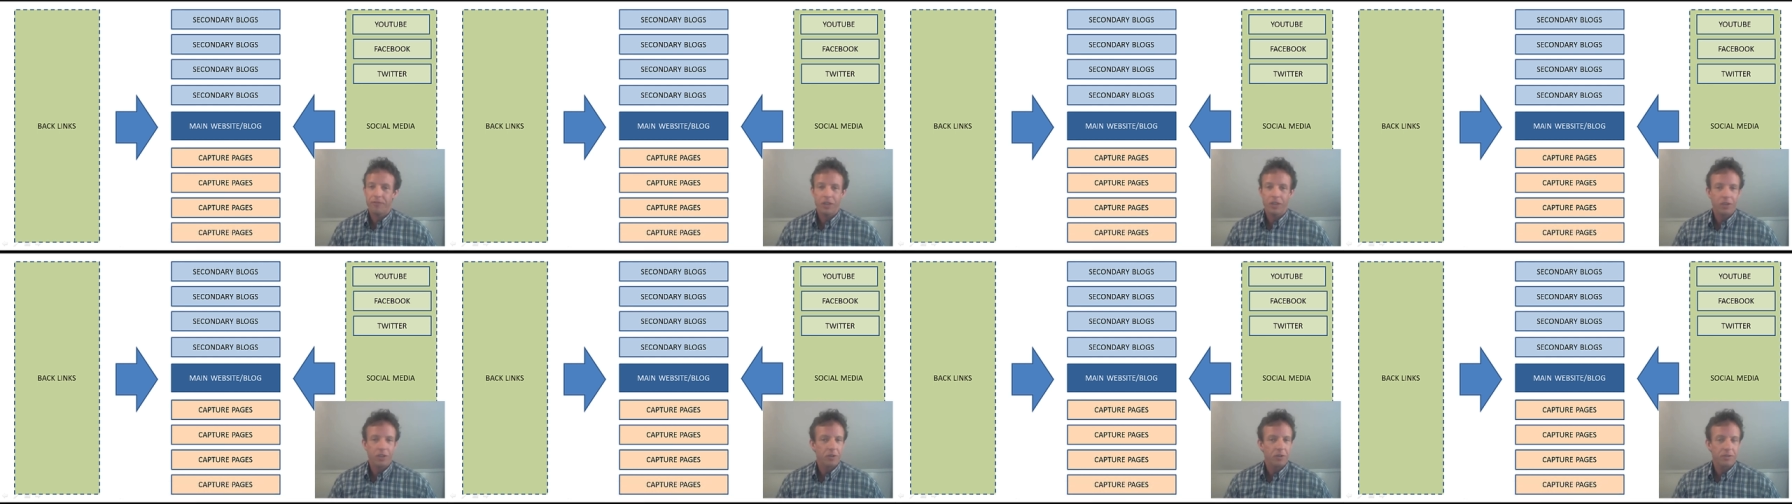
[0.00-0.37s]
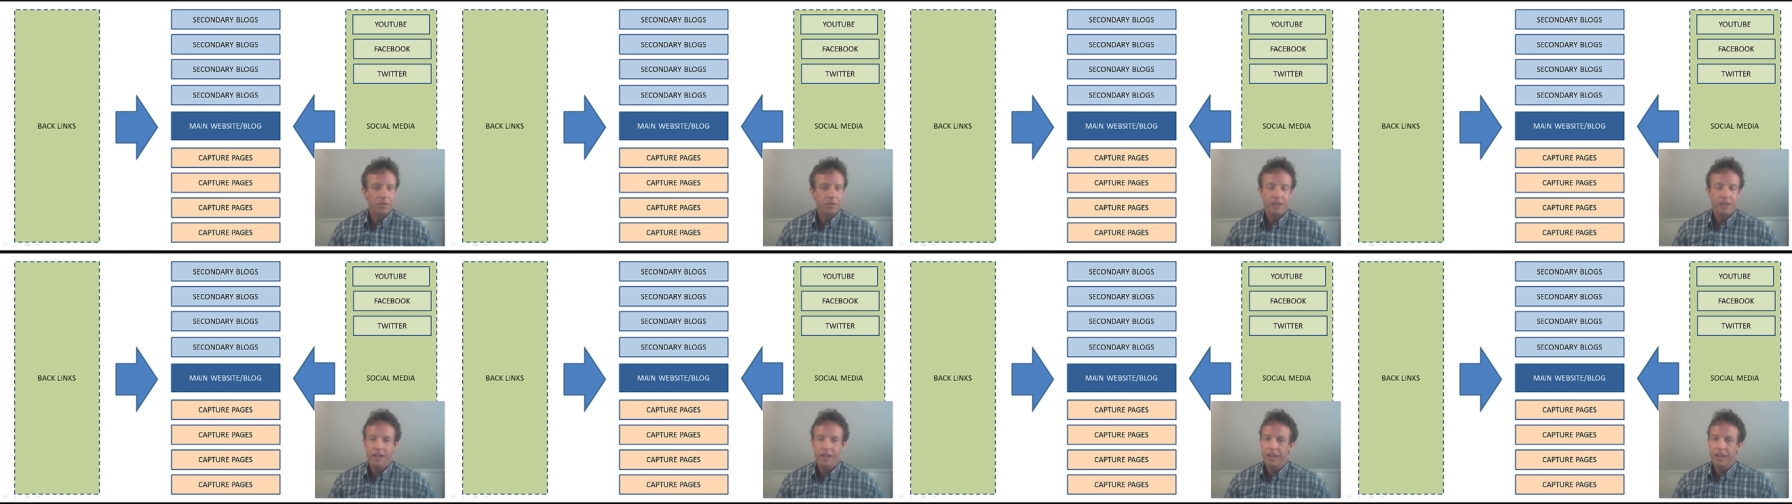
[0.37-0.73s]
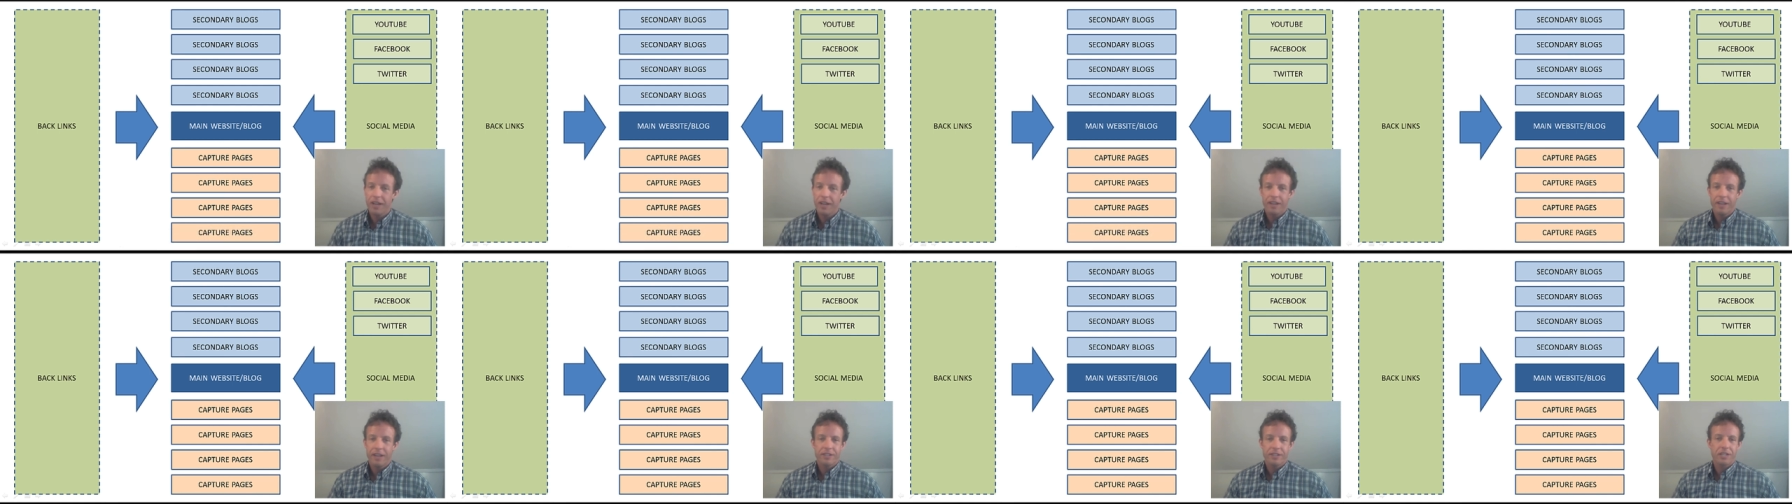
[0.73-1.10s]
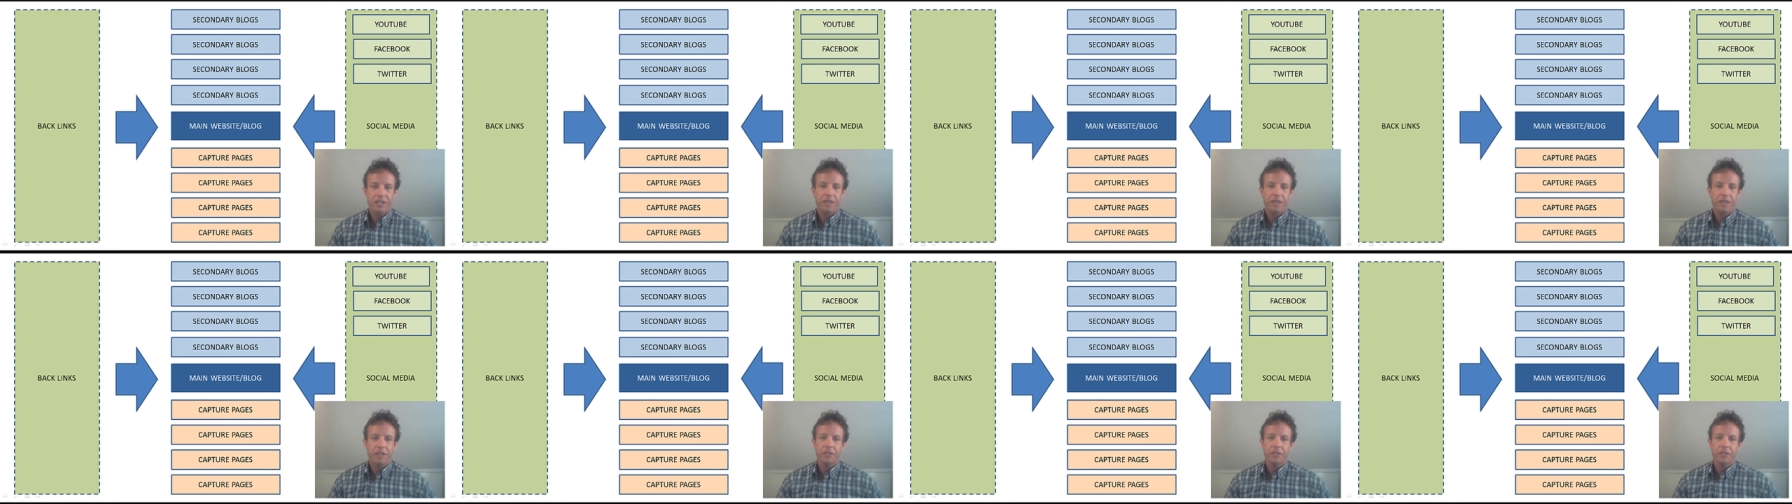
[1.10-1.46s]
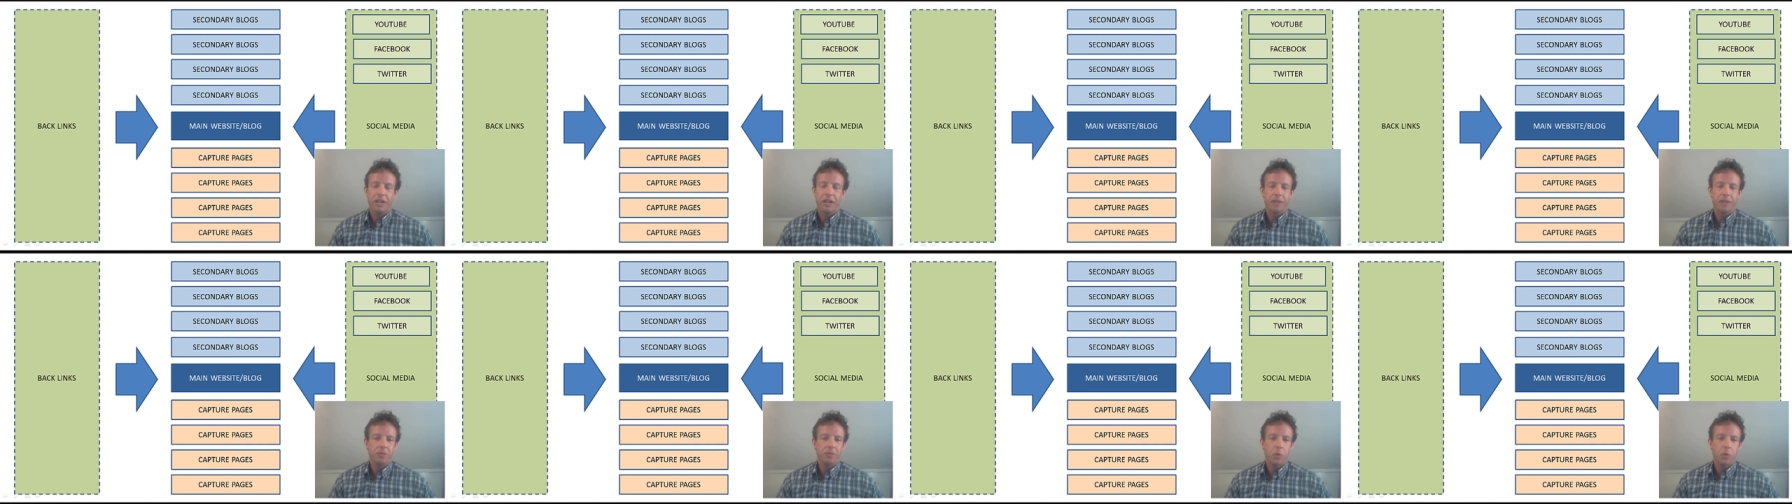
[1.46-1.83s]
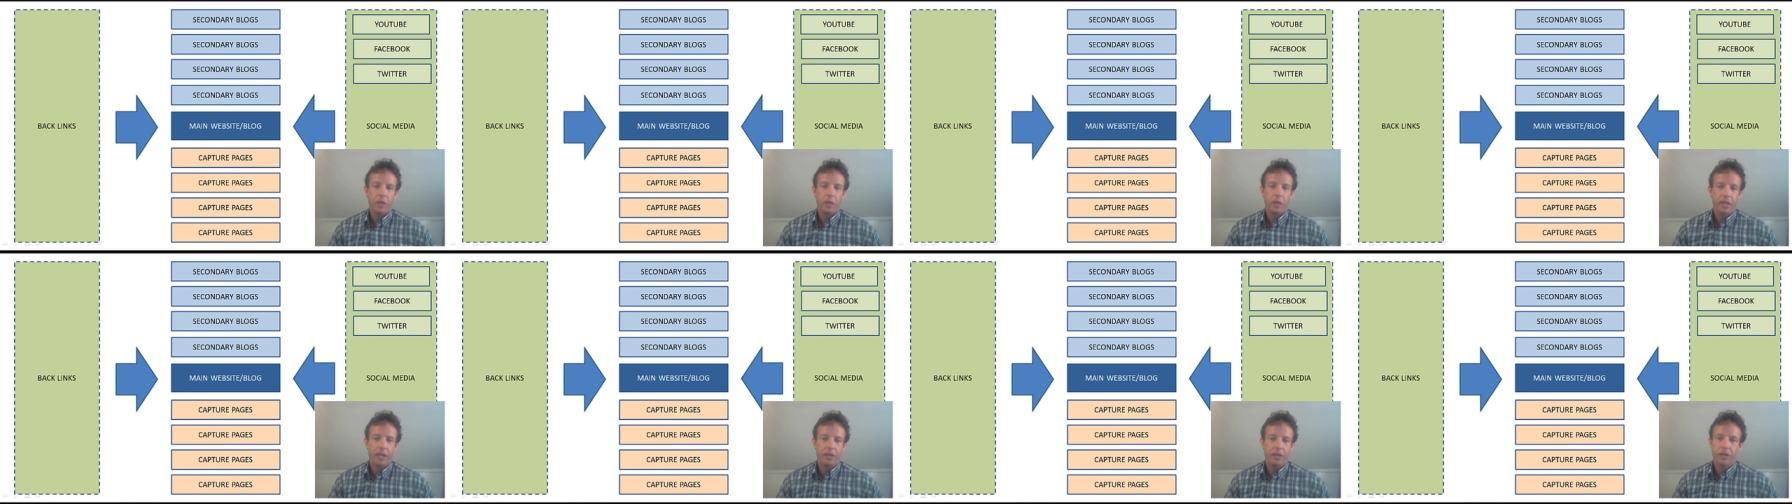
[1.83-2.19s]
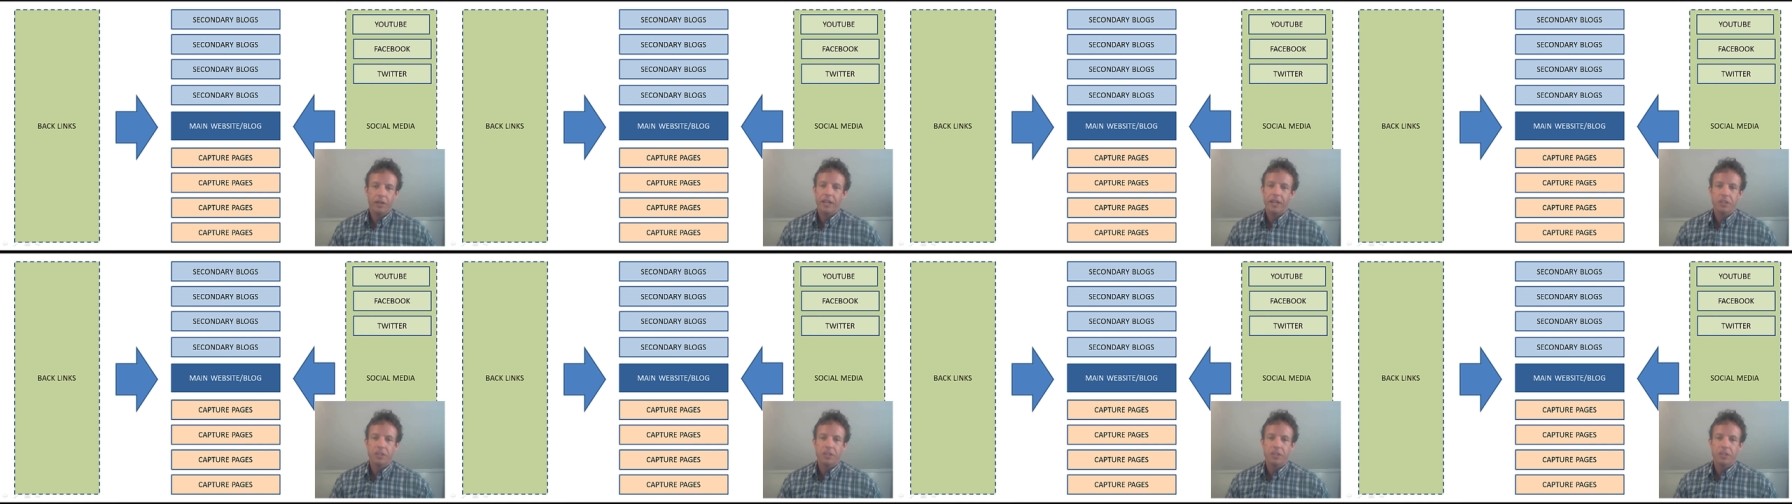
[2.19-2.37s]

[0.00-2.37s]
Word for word: videos several times a week.